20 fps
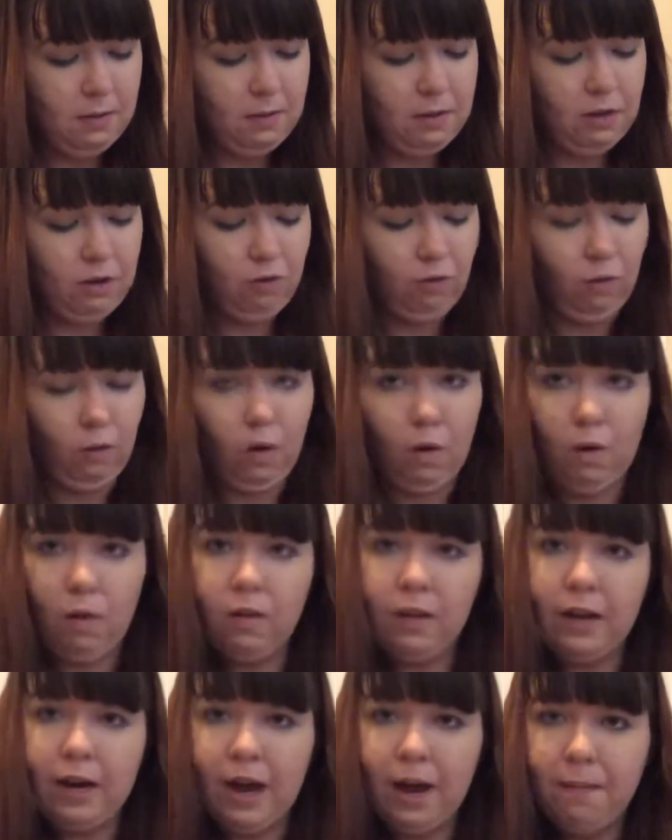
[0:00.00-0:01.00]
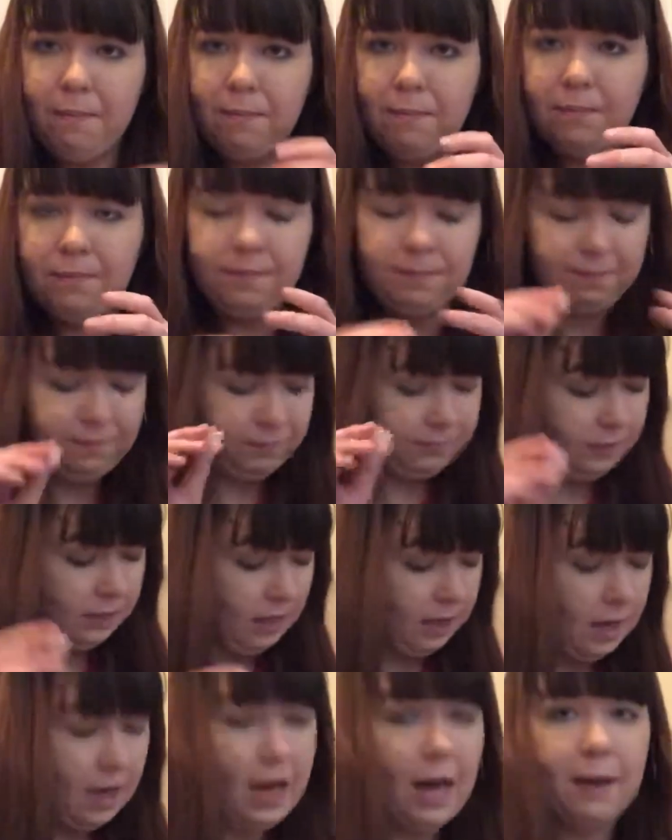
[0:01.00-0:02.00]
I'm going to roll it up.
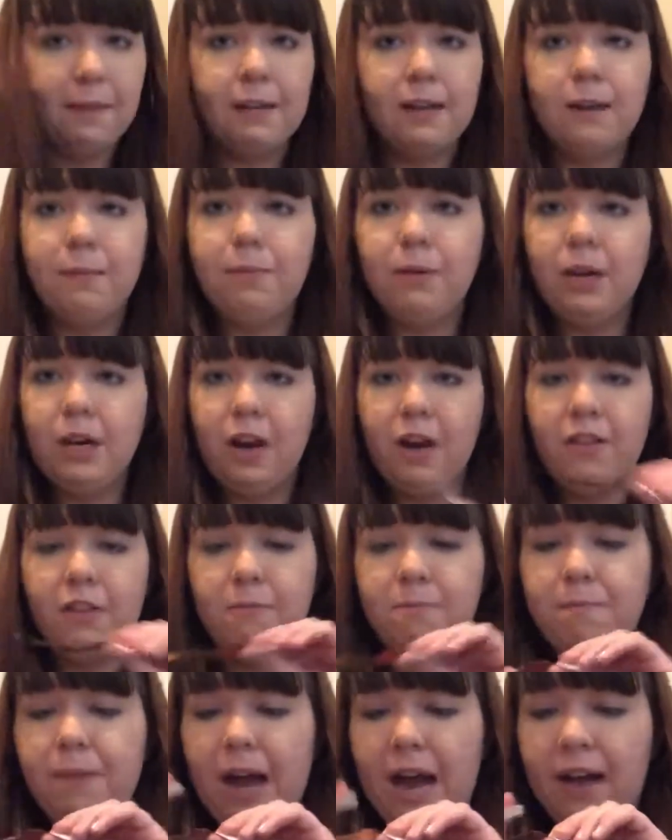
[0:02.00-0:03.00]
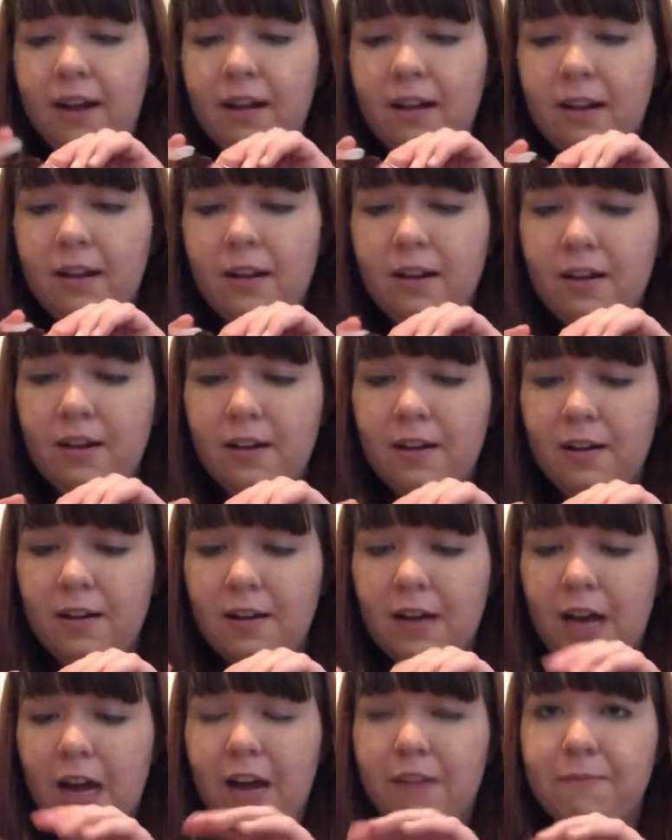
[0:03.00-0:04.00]
I'm going to put it on the back
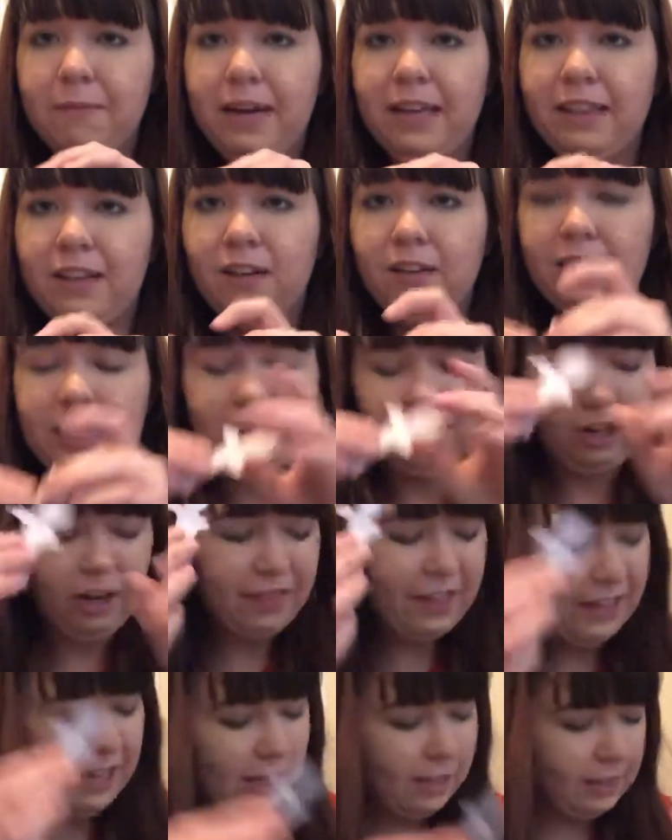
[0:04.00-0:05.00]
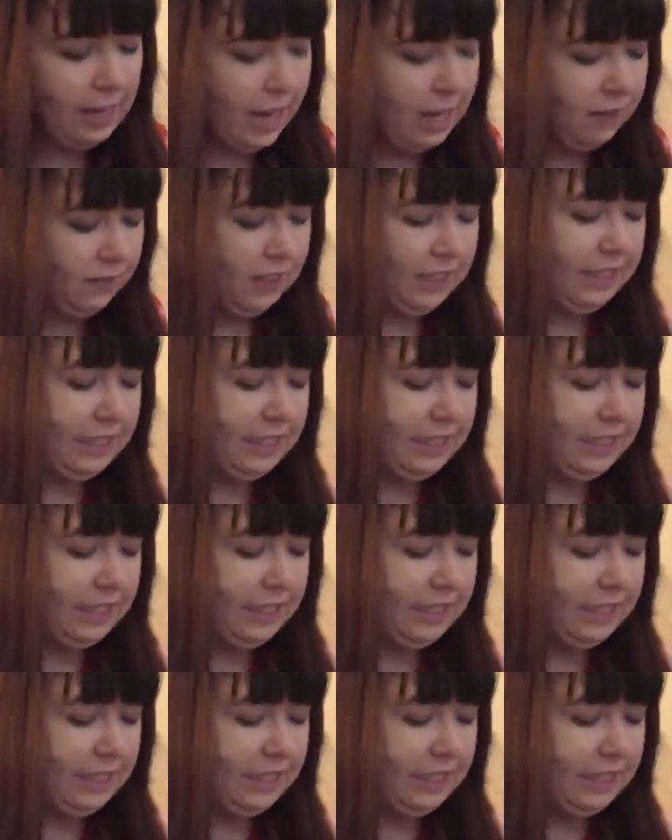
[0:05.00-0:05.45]
of my little lizard. I think he's kind of a